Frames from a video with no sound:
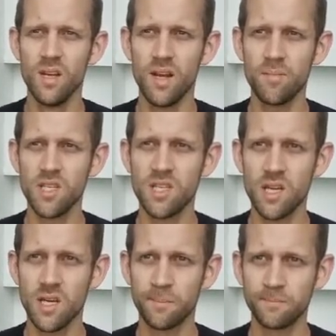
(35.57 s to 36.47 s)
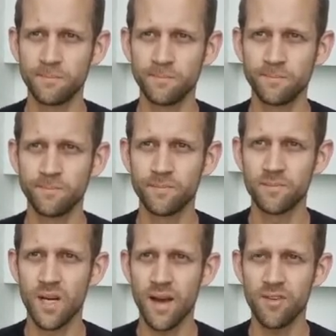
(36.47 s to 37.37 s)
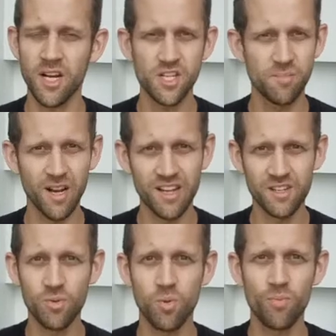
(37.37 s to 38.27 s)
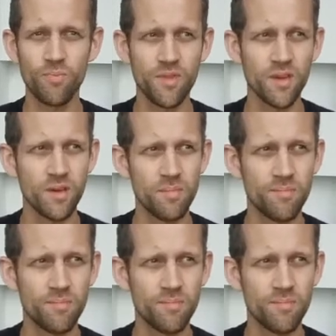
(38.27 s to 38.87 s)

let me see, I haven't actually planned the